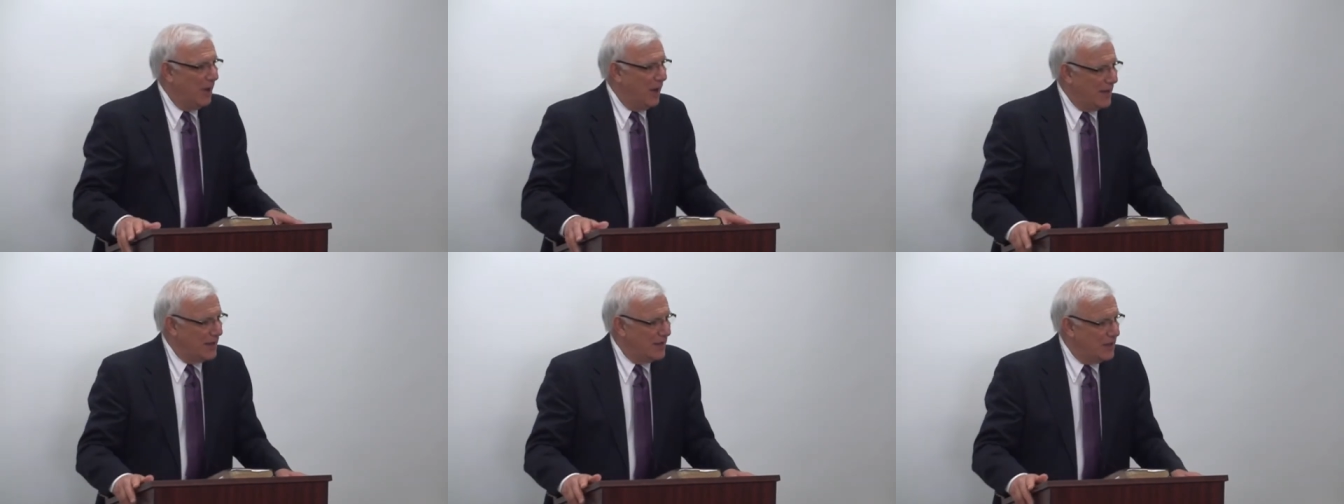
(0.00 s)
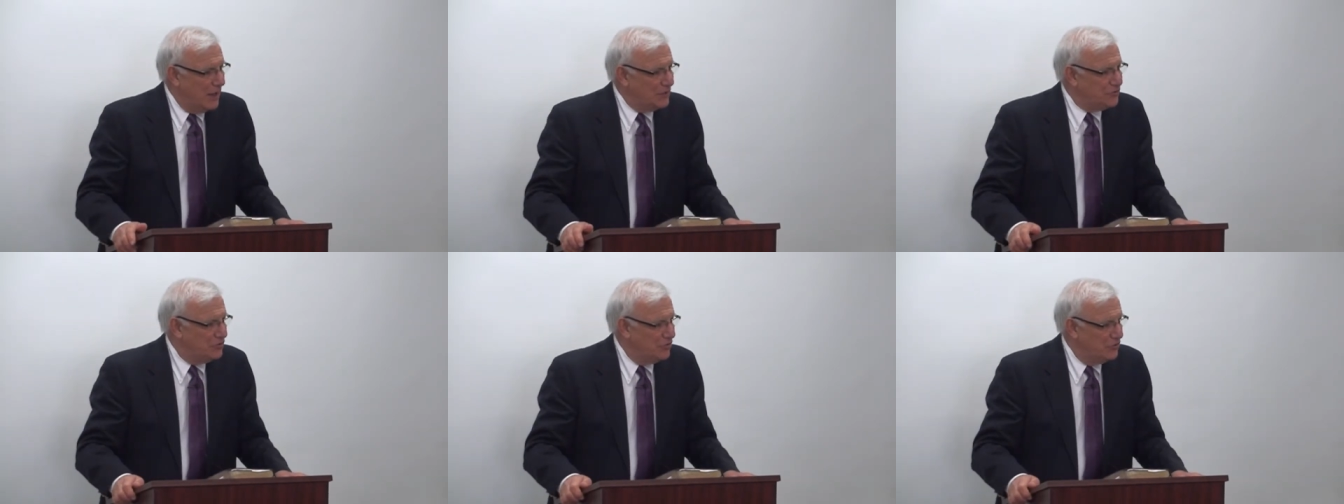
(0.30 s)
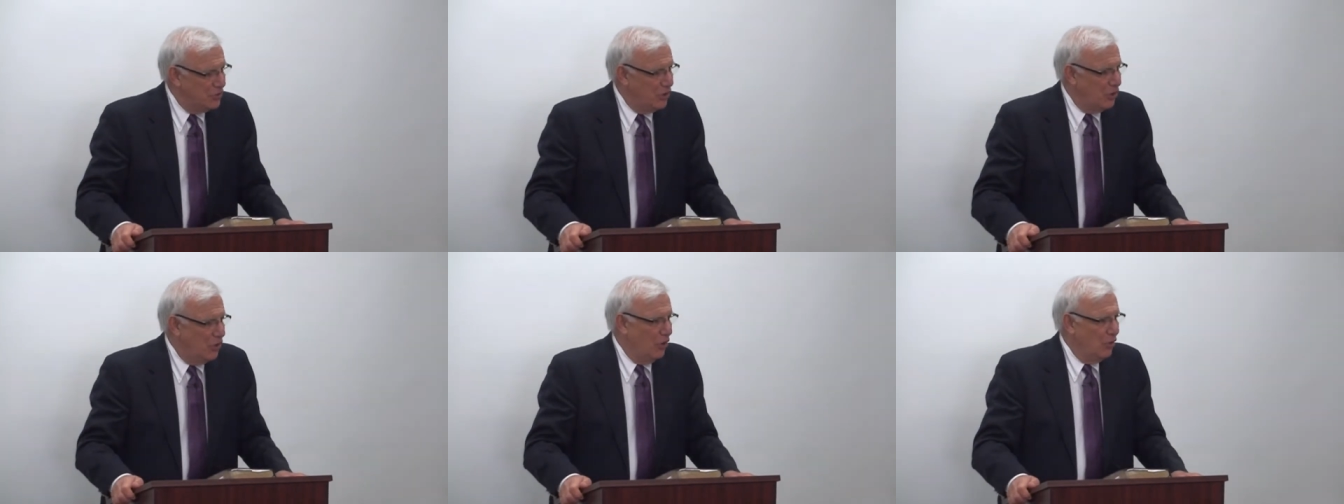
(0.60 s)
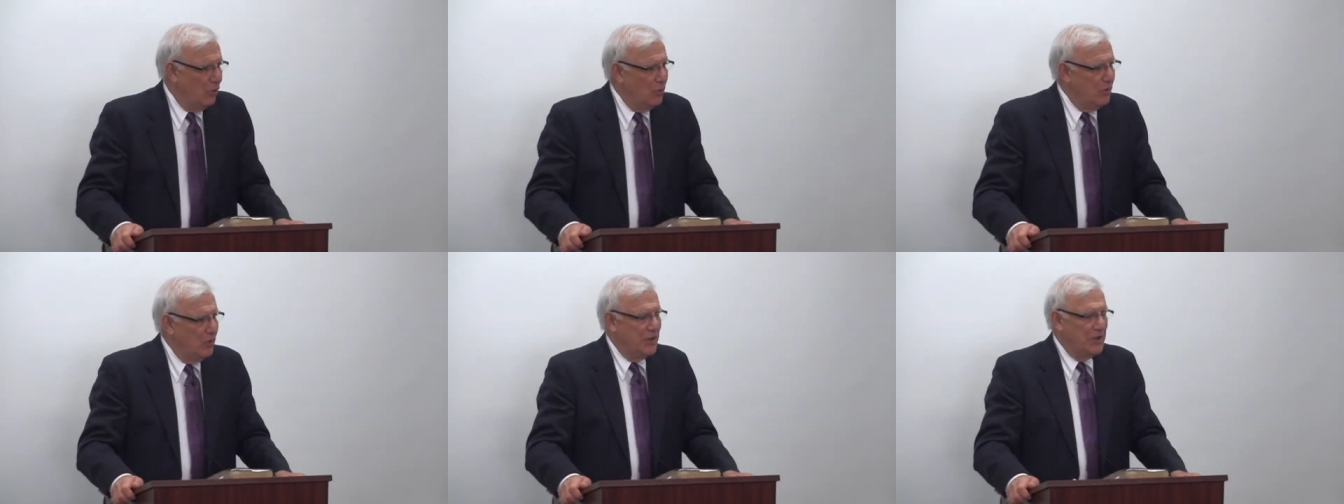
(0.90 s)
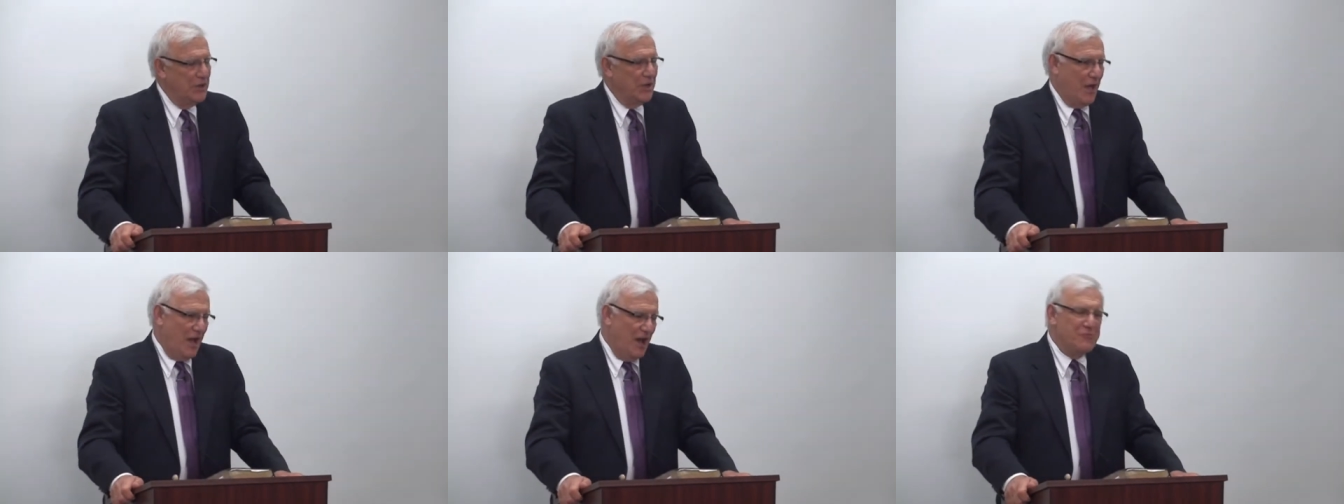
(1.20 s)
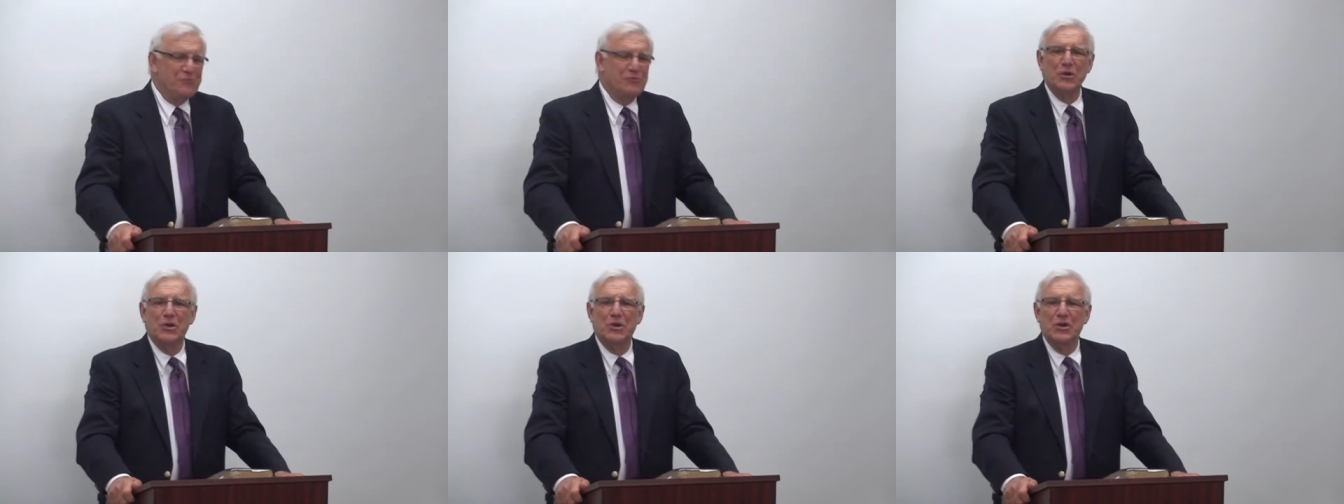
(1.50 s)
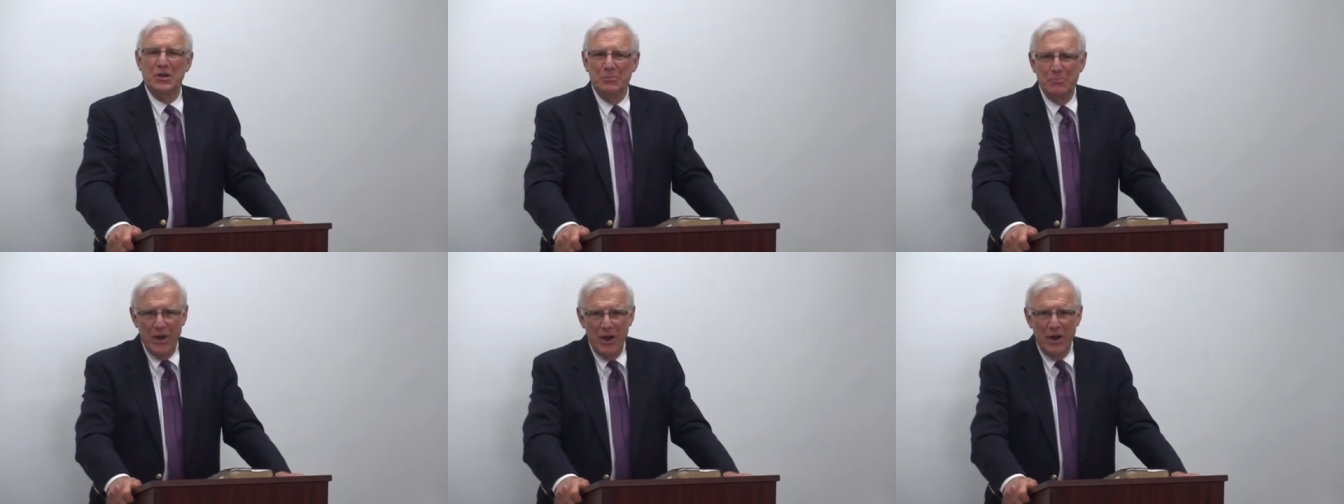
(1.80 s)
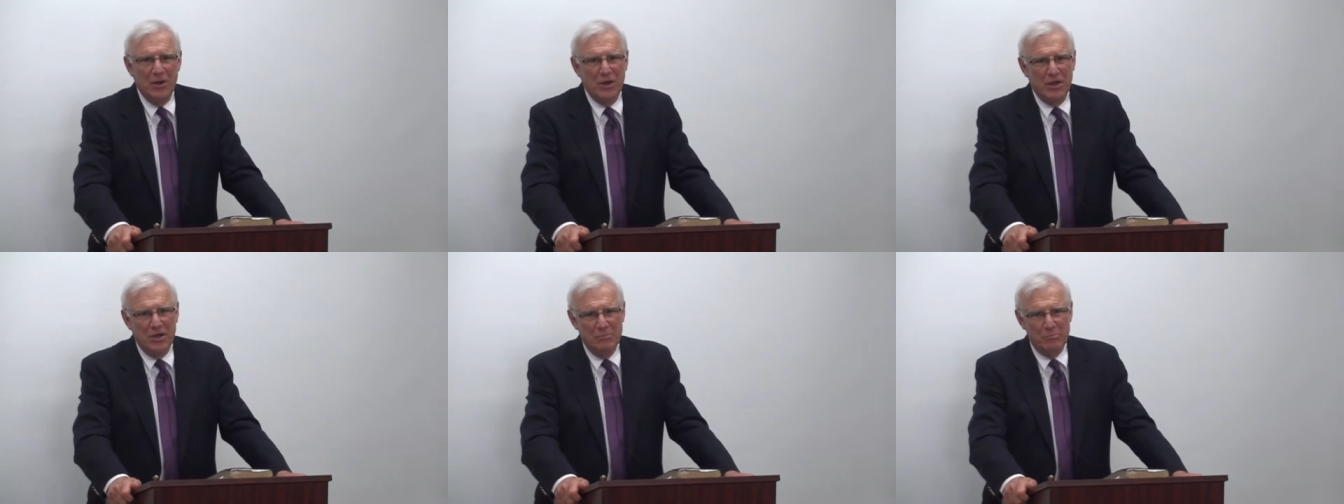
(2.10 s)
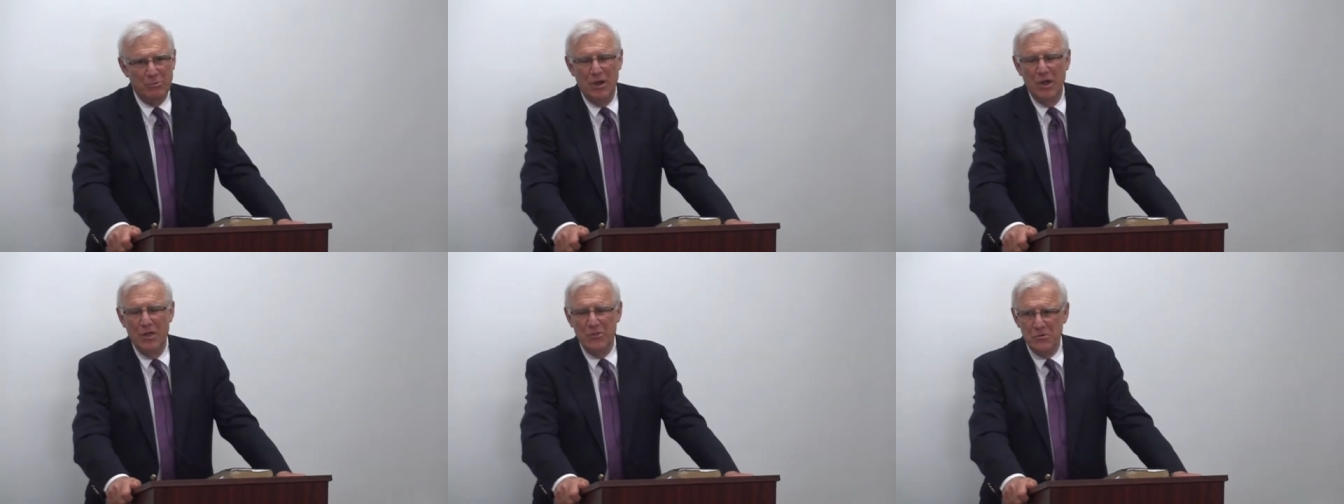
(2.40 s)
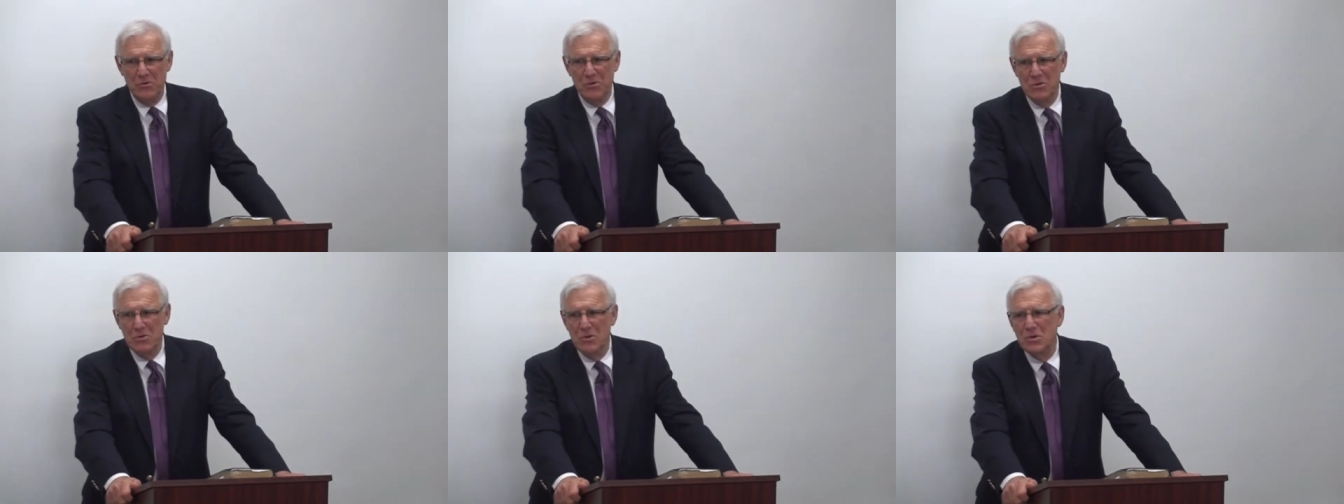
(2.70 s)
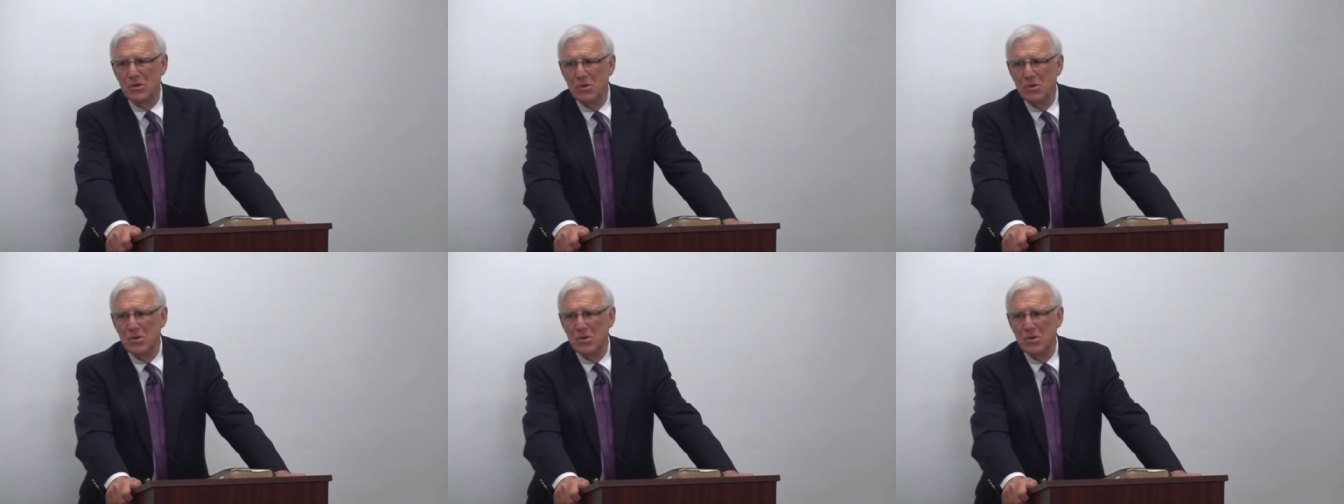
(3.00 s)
I got to know an African American brother